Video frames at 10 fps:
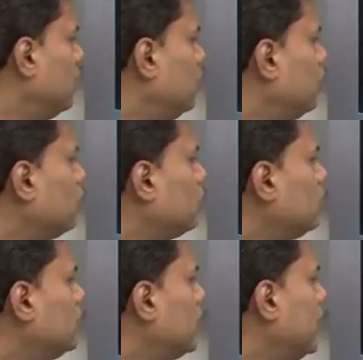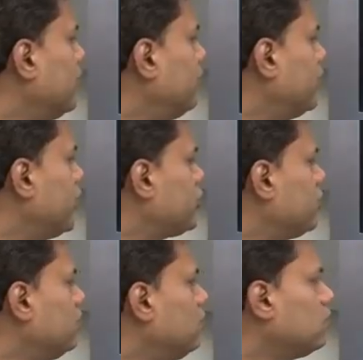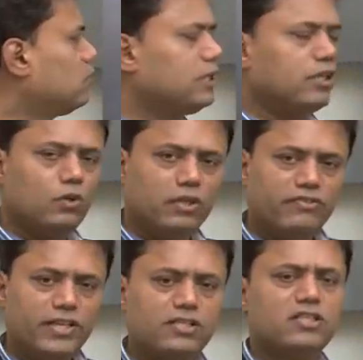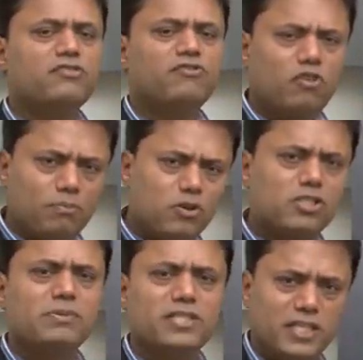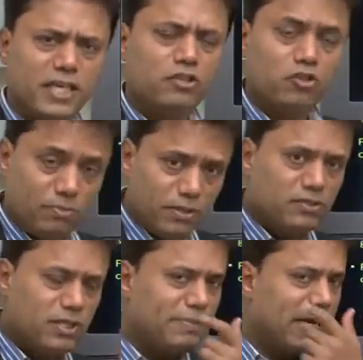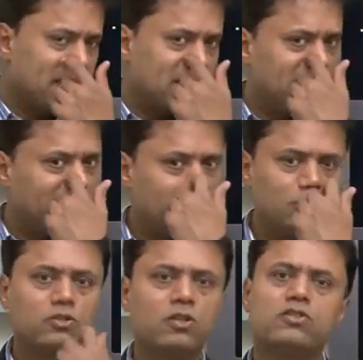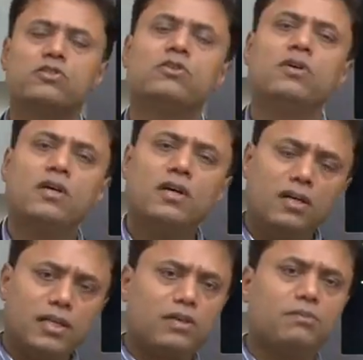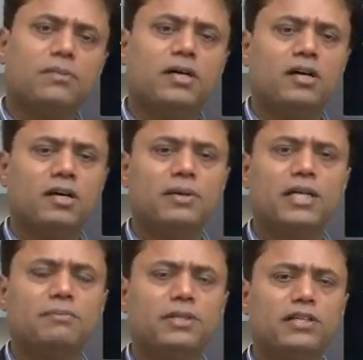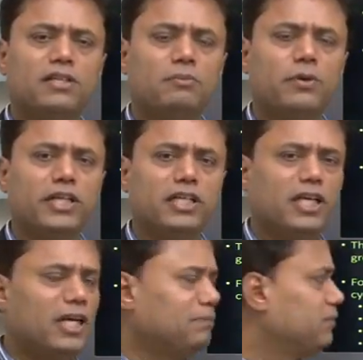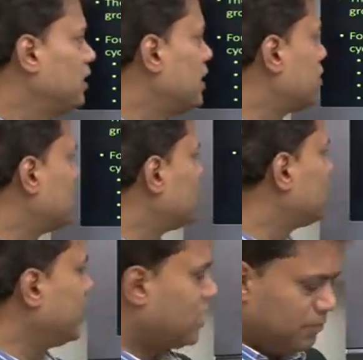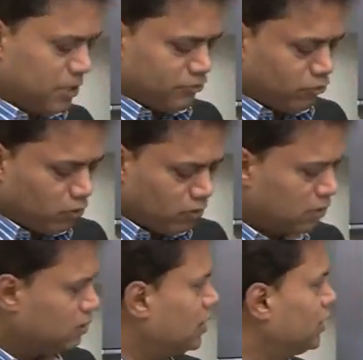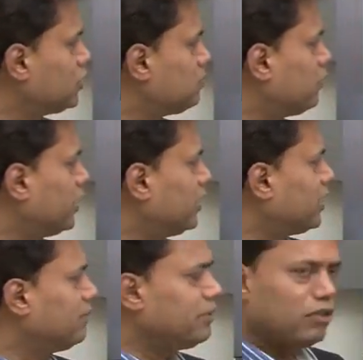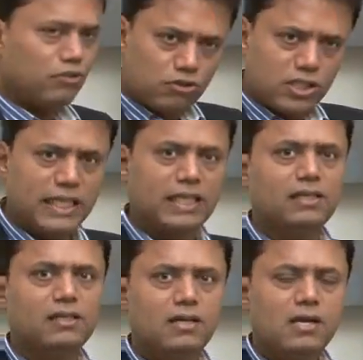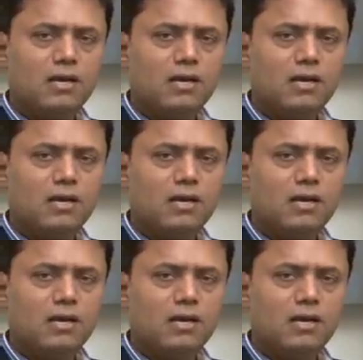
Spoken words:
low growth and high inflation, low growth and low inflation. These are 4 possible scenarios. There could be some other scenarios also that at a particular point in time. Let's take up these 4 at this point in time in a growth cycle,